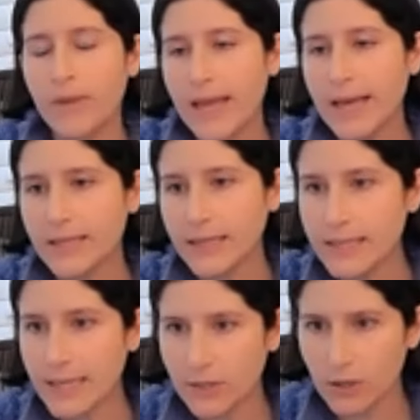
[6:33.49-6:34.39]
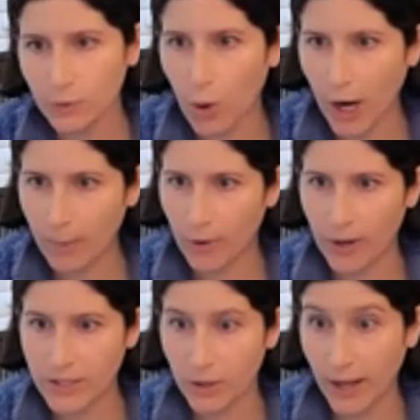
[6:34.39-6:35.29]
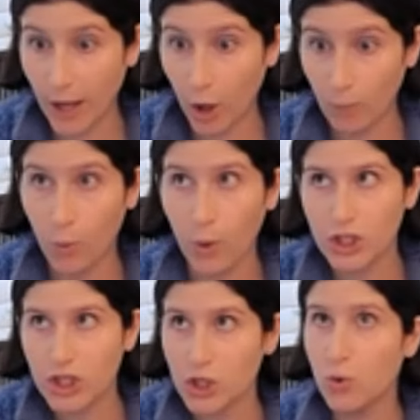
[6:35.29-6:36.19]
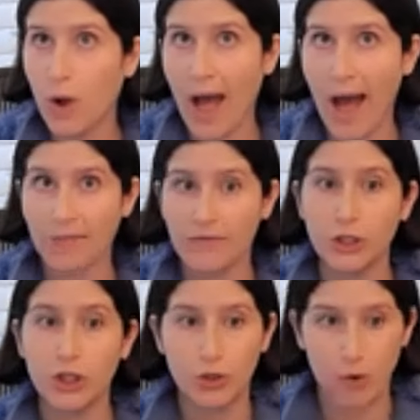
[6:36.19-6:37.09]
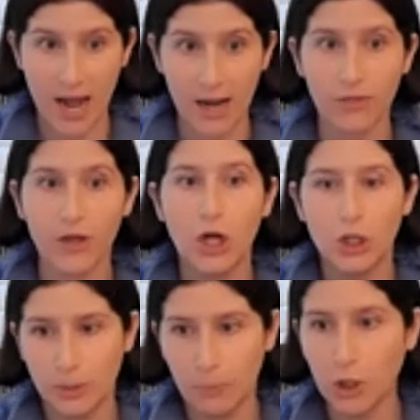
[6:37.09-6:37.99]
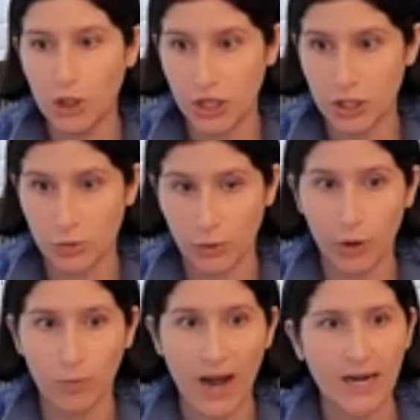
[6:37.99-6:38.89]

is that it doesn't require parental help once you have the strength to push this through, right?